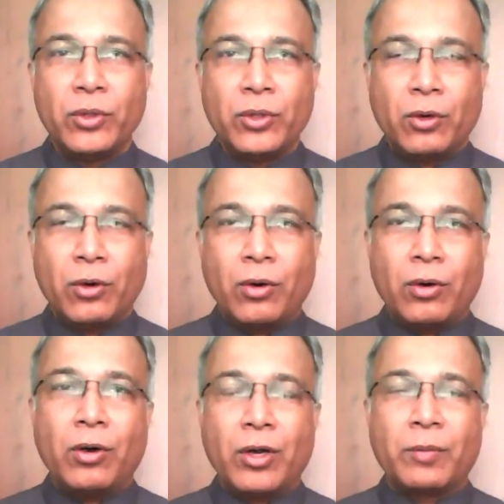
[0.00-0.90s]

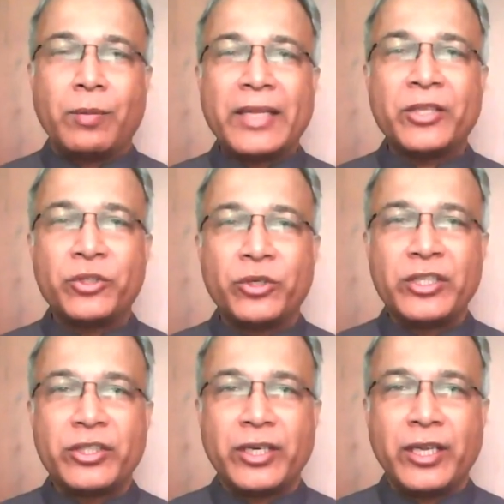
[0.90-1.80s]
or by the
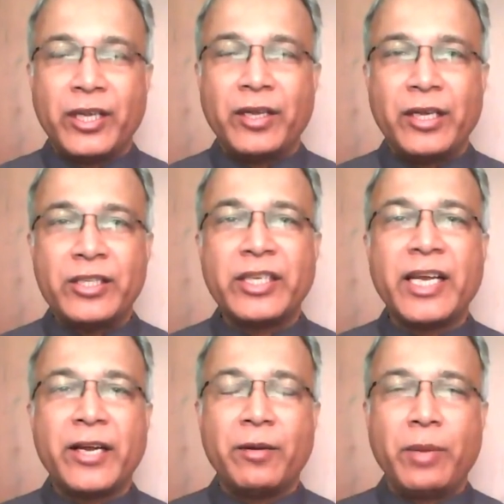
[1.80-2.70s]
judiciary
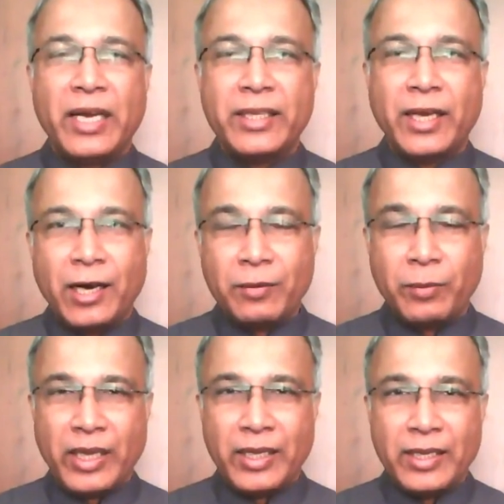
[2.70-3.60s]
instigated by the army.